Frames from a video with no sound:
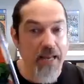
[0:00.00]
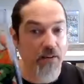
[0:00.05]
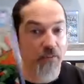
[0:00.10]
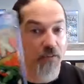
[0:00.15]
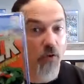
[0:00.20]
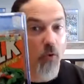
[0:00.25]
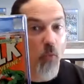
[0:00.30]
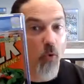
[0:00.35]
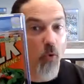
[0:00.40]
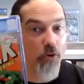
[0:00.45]

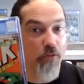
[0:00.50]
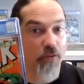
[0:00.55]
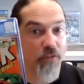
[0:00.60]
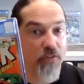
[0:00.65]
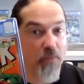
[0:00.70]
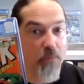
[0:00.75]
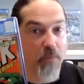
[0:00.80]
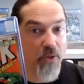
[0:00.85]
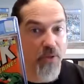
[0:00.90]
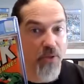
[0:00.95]
And if you
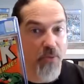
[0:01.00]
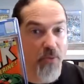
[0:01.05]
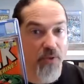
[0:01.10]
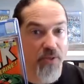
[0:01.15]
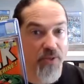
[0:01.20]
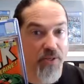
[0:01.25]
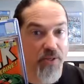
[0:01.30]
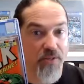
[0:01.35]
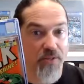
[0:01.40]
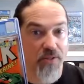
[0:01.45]
weren't familiar
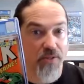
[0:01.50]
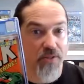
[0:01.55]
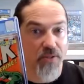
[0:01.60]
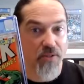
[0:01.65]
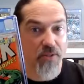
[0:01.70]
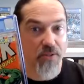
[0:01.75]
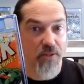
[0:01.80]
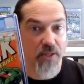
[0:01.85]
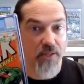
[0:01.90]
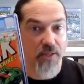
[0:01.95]
with
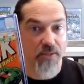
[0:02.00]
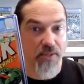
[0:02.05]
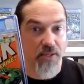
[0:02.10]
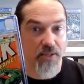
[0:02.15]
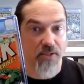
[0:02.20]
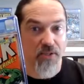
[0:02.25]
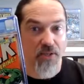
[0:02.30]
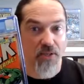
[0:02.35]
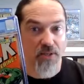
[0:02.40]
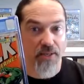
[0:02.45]
this, he
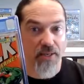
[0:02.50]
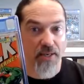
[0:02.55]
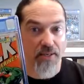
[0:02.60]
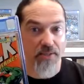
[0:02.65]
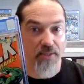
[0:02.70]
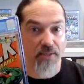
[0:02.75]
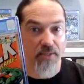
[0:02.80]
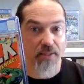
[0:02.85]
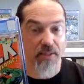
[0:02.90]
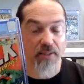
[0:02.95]
said
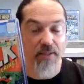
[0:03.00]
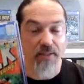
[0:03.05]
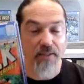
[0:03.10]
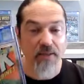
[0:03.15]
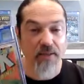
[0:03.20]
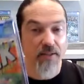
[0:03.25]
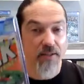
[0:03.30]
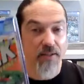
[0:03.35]
sarcastically,